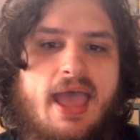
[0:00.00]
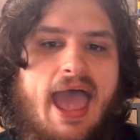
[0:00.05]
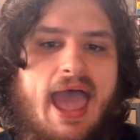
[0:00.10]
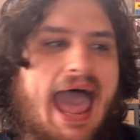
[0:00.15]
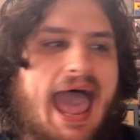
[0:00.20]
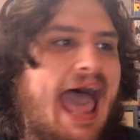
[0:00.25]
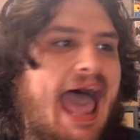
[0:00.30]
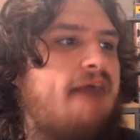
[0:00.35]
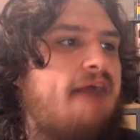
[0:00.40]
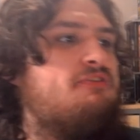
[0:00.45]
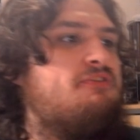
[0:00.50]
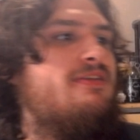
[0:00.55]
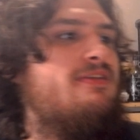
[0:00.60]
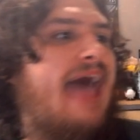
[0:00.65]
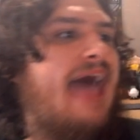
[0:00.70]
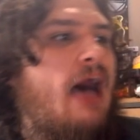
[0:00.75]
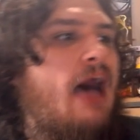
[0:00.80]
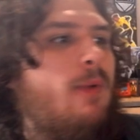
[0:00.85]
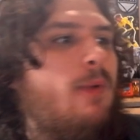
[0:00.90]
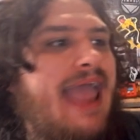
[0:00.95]
After
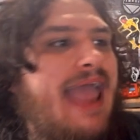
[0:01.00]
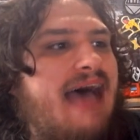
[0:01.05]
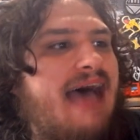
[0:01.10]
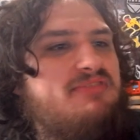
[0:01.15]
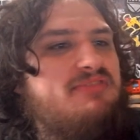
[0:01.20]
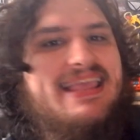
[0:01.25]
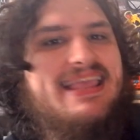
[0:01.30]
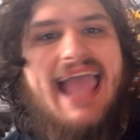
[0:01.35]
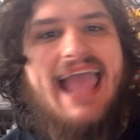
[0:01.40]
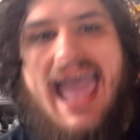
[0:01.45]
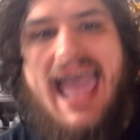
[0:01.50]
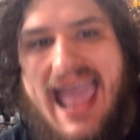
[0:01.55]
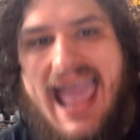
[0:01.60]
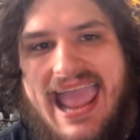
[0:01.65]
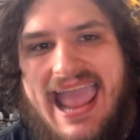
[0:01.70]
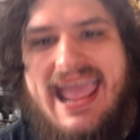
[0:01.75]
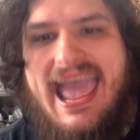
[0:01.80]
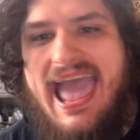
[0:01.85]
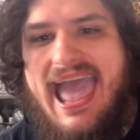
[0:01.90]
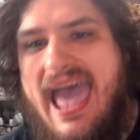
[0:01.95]
that, we have the
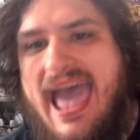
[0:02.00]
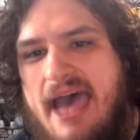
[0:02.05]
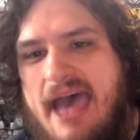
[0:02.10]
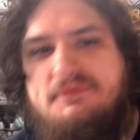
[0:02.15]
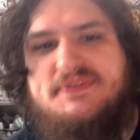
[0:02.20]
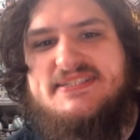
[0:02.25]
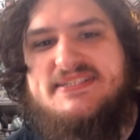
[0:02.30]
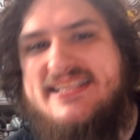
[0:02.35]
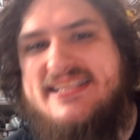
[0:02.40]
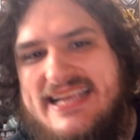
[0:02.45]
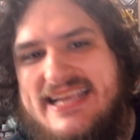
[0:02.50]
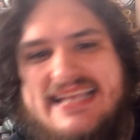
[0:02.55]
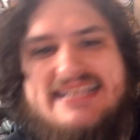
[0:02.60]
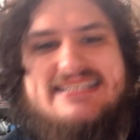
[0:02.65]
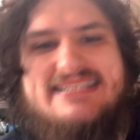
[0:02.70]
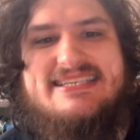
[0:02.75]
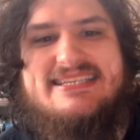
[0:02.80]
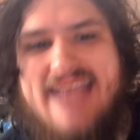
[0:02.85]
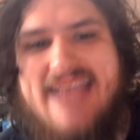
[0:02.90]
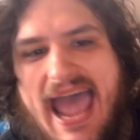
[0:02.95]
AFC
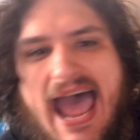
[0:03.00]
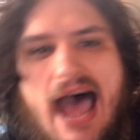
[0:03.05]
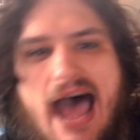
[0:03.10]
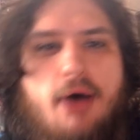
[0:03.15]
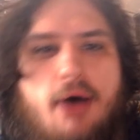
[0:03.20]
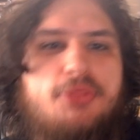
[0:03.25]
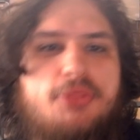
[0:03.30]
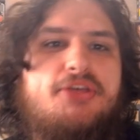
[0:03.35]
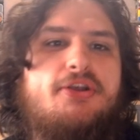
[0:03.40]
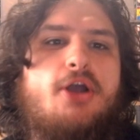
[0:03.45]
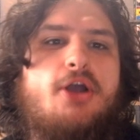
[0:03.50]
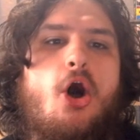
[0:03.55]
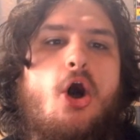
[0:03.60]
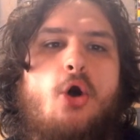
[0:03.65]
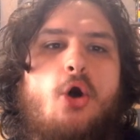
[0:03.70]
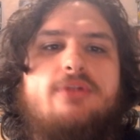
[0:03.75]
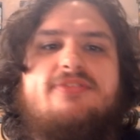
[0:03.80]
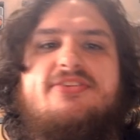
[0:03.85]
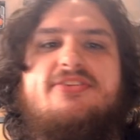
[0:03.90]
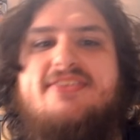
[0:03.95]
South.
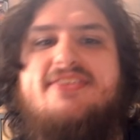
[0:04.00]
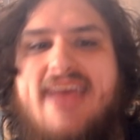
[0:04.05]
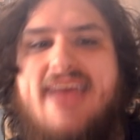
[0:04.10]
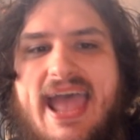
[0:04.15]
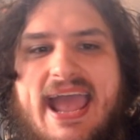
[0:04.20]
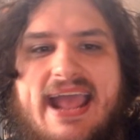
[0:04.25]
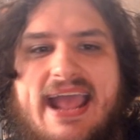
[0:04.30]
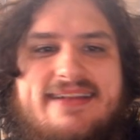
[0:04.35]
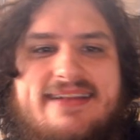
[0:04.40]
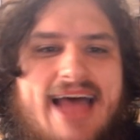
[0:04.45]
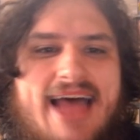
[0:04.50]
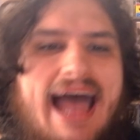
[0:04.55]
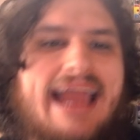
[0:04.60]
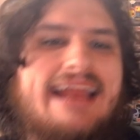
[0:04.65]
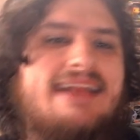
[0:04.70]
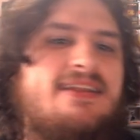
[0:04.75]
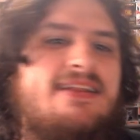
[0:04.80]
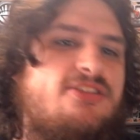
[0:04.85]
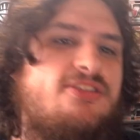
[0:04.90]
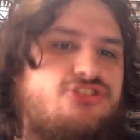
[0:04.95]
Colts,
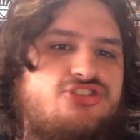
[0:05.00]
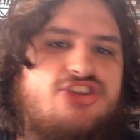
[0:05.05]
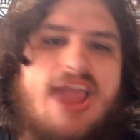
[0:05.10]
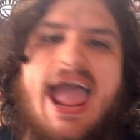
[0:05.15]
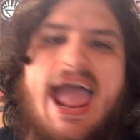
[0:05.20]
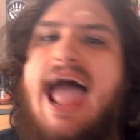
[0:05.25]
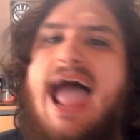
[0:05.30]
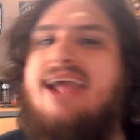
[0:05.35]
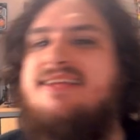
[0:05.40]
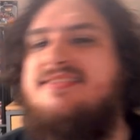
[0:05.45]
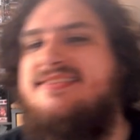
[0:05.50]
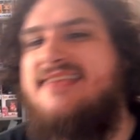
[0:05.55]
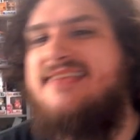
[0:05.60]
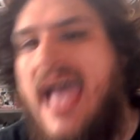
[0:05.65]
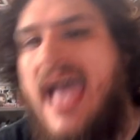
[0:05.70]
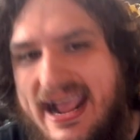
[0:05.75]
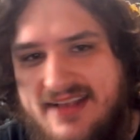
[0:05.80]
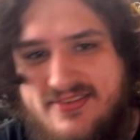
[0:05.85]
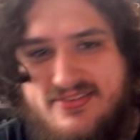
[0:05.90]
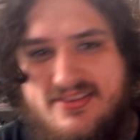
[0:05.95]
Titans, Jags,
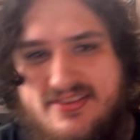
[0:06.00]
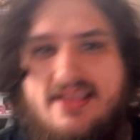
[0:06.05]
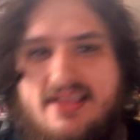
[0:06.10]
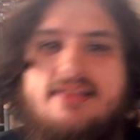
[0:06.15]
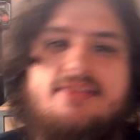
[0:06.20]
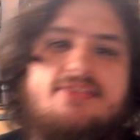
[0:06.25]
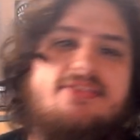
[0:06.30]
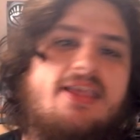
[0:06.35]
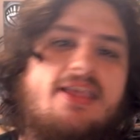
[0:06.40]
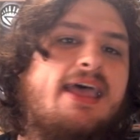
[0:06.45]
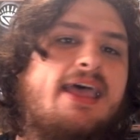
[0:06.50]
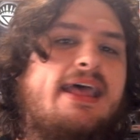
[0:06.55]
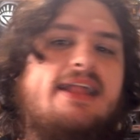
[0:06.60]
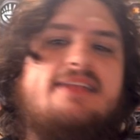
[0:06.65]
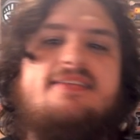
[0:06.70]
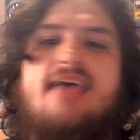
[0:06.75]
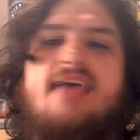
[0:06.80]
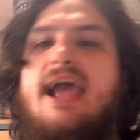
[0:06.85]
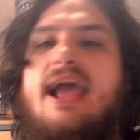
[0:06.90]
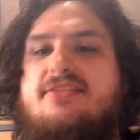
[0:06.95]
Texans.
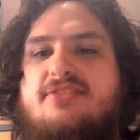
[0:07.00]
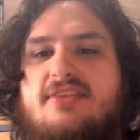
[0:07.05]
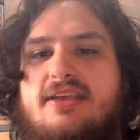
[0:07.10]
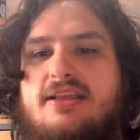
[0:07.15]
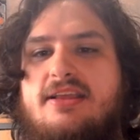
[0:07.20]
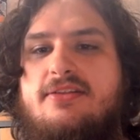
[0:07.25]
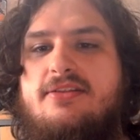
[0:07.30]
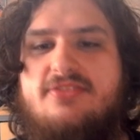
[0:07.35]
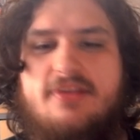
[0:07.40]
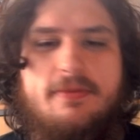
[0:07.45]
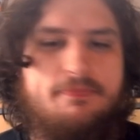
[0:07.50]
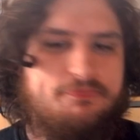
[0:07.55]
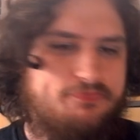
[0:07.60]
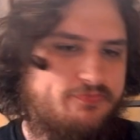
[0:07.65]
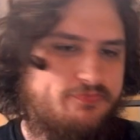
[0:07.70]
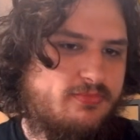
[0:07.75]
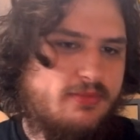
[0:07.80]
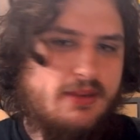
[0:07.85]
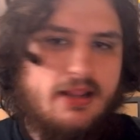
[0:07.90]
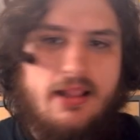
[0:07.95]
Texans
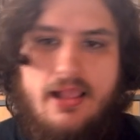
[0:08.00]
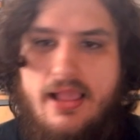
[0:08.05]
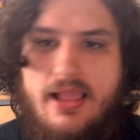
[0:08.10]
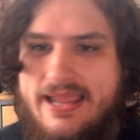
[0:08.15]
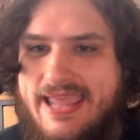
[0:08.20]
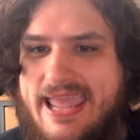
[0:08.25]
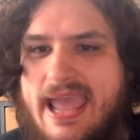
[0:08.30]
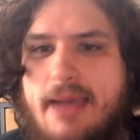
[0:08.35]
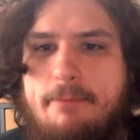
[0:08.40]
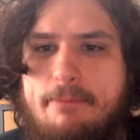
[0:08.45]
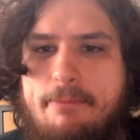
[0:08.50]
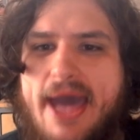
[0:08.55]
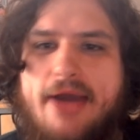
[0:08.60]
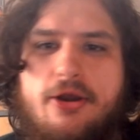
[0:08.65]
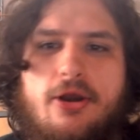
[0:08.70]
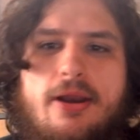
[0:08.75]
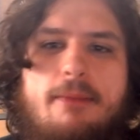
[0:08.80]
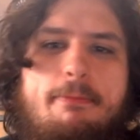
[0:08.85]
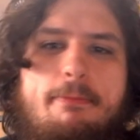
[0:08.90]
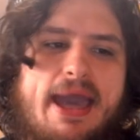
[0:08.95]
get
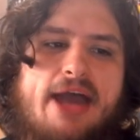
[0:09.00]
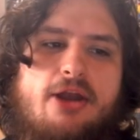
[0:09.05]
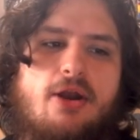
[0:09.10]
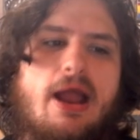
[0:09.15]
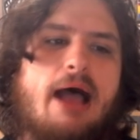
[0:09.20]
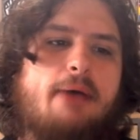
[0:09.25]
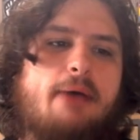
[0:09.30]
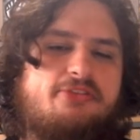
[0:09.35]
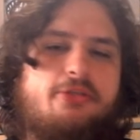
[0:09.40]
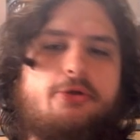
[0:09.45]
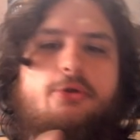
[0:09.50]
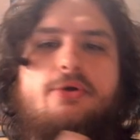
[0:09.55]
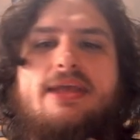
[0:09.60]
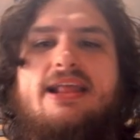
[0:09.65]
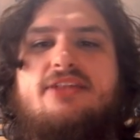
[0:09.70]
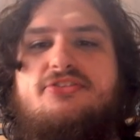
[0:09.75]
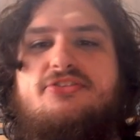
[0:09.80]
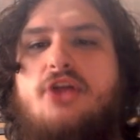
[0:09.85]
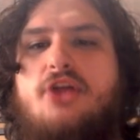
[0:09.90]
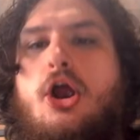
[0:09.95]
better and better. I was a little
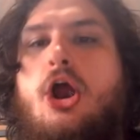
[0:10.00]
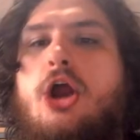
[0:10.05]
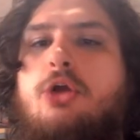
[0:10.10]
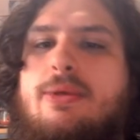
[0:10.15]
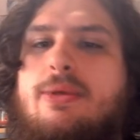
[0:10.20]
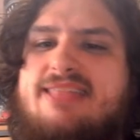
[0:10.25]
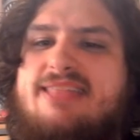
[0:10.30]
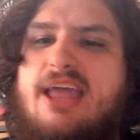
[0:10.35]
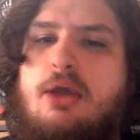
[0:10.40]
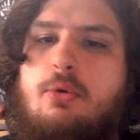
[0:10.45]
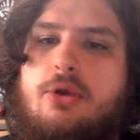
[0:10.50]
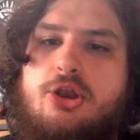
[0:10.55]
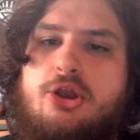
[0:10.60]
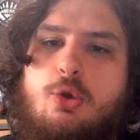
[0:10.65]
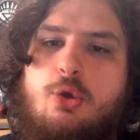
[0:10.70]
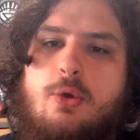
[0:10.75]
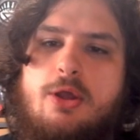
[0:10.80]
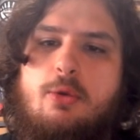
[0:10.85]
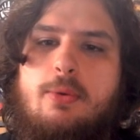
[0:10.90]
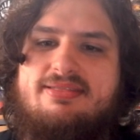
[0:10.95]
concerned what they were
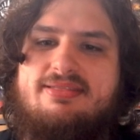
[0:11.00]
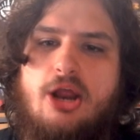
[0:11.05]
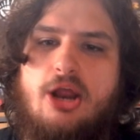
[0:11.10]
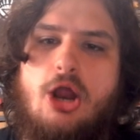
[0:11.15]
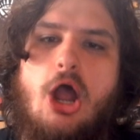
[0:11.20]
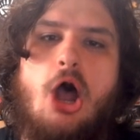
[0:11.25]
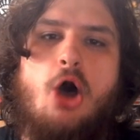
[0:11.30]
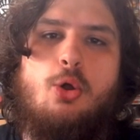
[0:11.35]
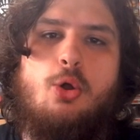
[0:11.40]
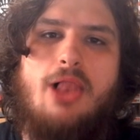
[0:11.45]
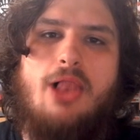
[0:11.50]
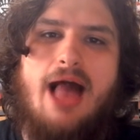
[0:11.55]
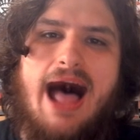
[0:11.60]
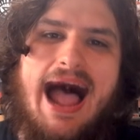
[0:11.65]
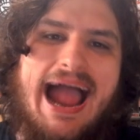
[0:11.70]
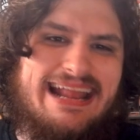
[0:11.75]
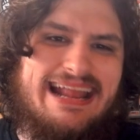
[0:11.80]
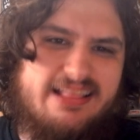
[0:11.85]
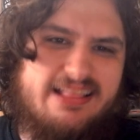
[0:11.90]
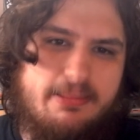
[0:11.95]
doing with their
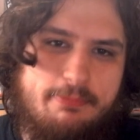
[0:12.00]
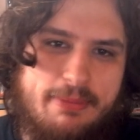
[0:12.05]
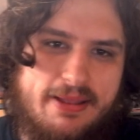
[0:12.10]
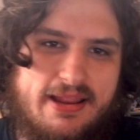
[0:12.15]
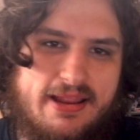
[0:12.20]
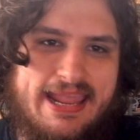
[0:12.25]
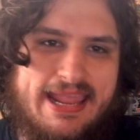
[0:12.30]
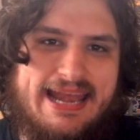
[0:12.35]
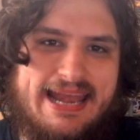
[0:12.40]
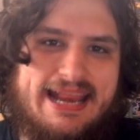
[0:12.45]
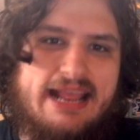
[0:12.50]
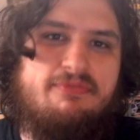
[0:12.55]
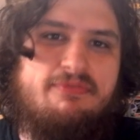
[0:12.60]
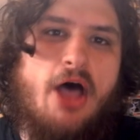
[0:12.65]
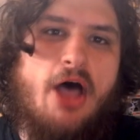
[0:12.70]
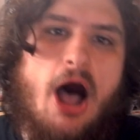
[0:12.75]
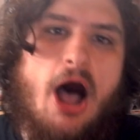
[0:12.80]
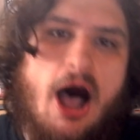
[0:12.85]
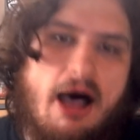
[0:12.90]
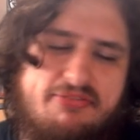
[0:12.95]
O-line at the beginning of the
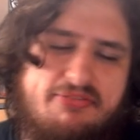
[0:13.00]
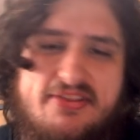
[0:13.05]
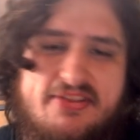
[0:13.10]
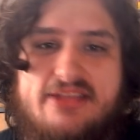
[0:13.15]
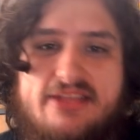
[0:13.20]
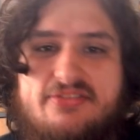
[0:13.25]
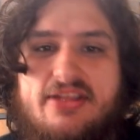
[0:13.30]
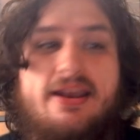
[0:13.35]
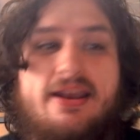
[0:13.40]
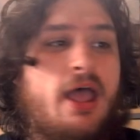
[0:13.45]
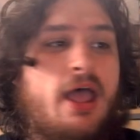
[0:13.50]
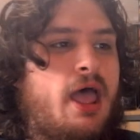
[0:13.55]
offseason,